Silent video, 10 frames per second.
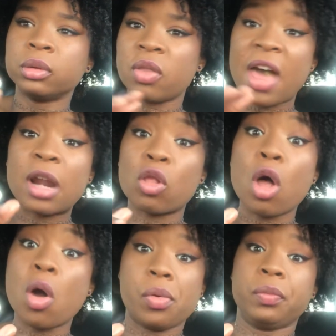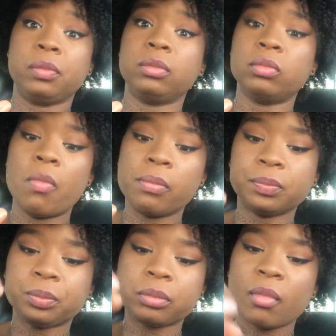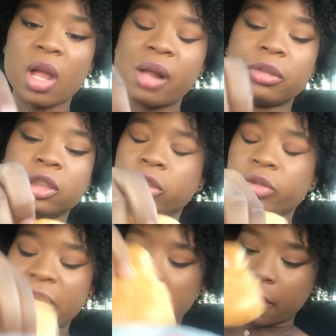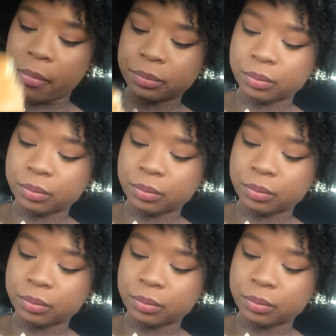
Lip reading: That alone. It was just draining.